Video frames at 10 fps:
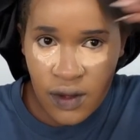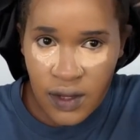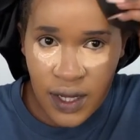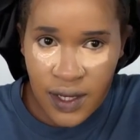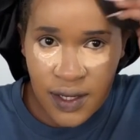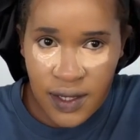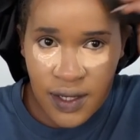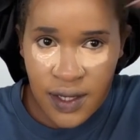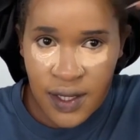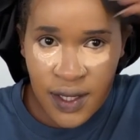Like,
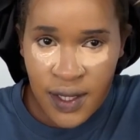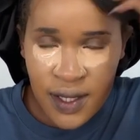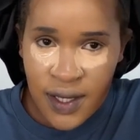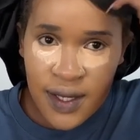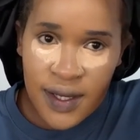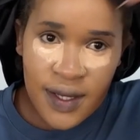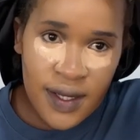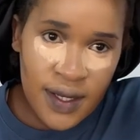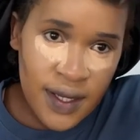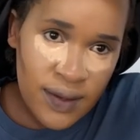
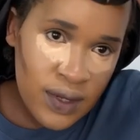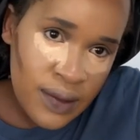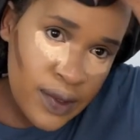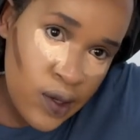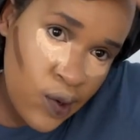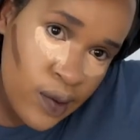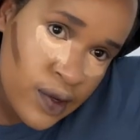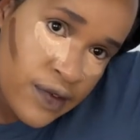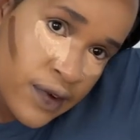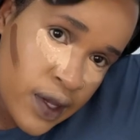you're not going to be
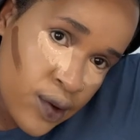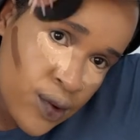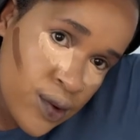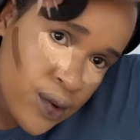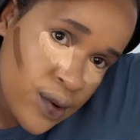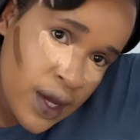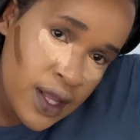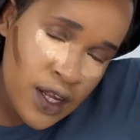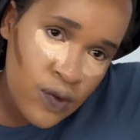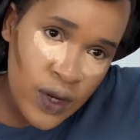home.
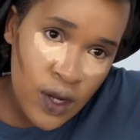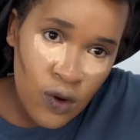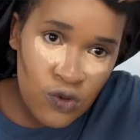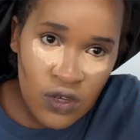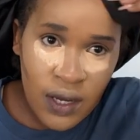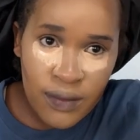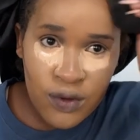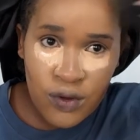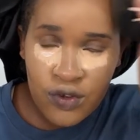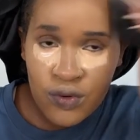And when I'm
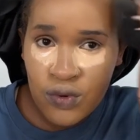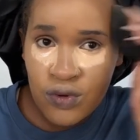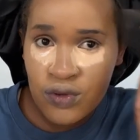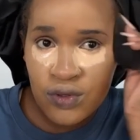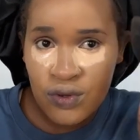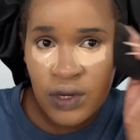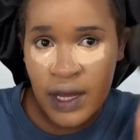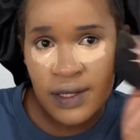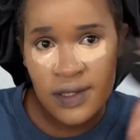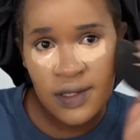you look so
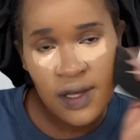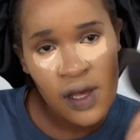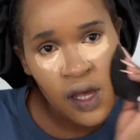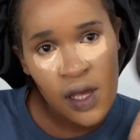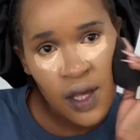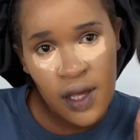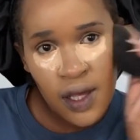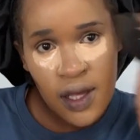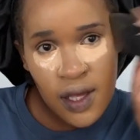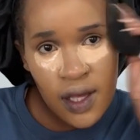nice.
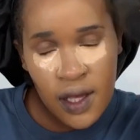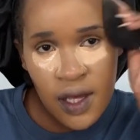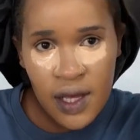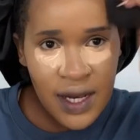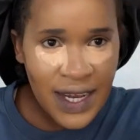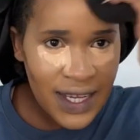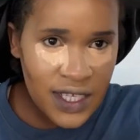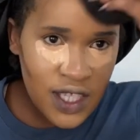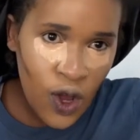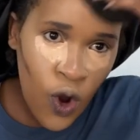And at
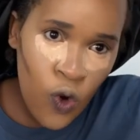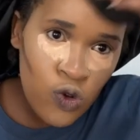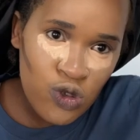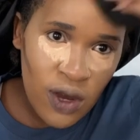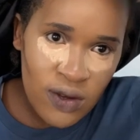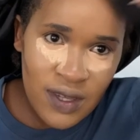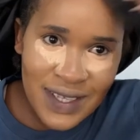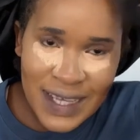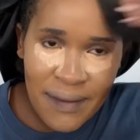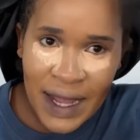least the loads are good.
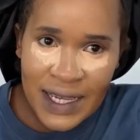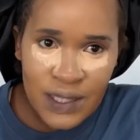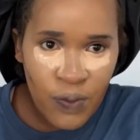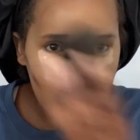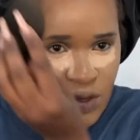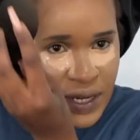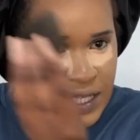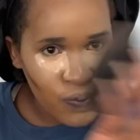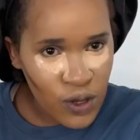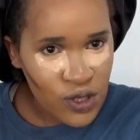I'm only sponge. I'm a
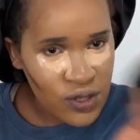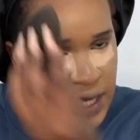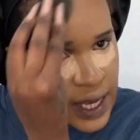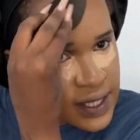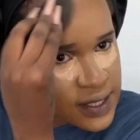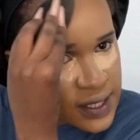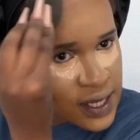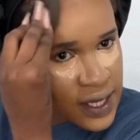sponge, guys.